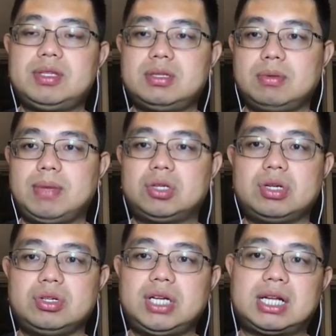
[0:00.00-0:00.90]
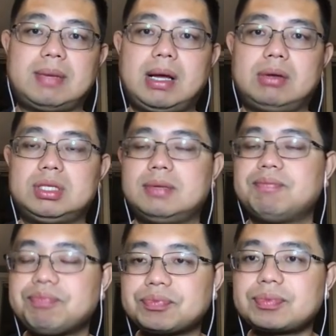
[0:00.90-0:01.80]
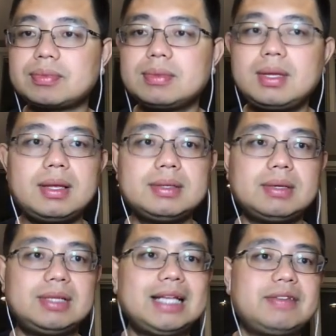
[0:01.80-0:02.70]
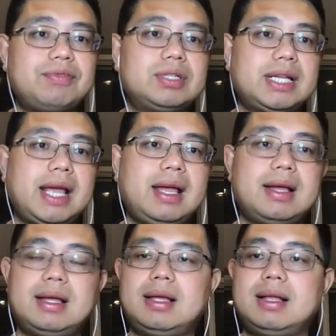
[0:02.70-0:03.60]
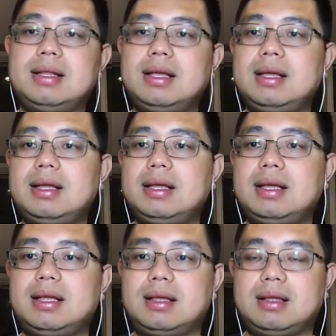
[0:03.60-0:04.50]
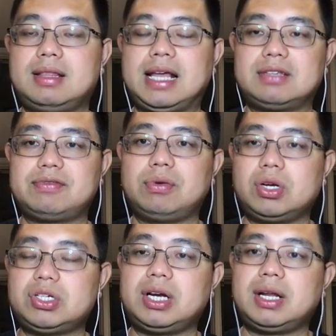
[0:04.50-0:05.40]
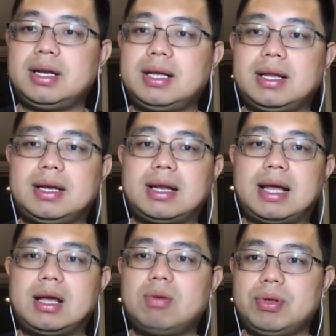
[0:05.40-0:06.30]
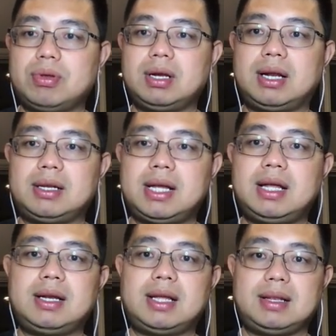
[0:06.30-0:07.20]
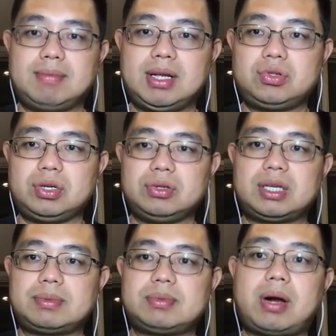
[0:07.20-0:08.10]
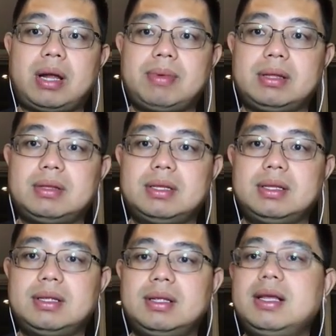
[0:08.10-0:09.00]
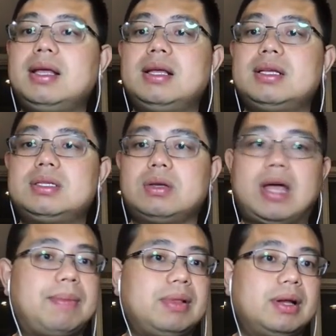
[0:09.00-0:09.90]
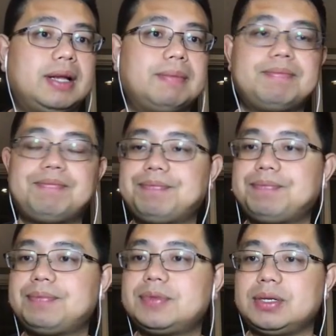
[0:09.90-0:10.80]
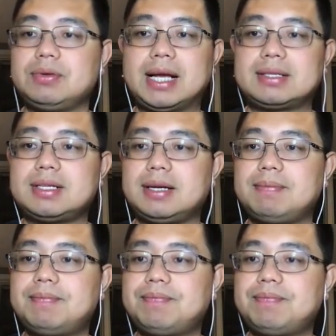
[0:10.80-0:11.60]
So make sure you check them out. So that's it for today. Uh, uh thanks for watching it. And I hope you learn a ton and make sure you subscribe it. So happy learning. See you next time.